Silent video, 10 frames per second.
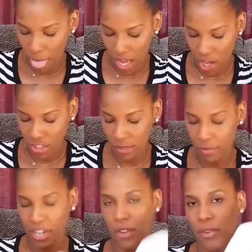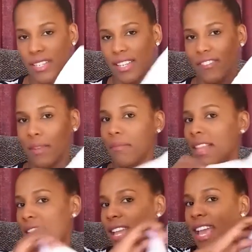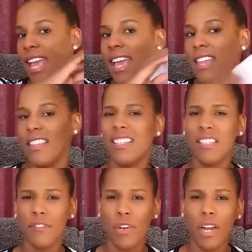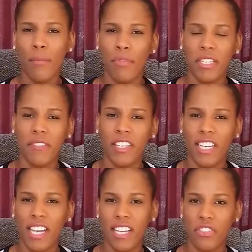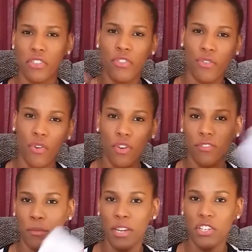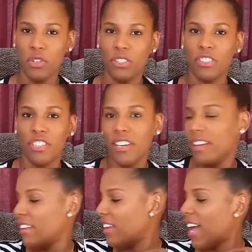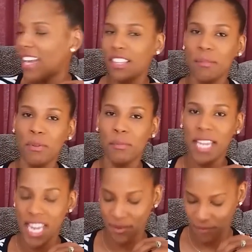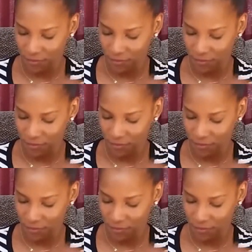I also bring a receiving blanket, and this is for when I'm breastfeeding. I just throw it over my shoulder and hide the booby.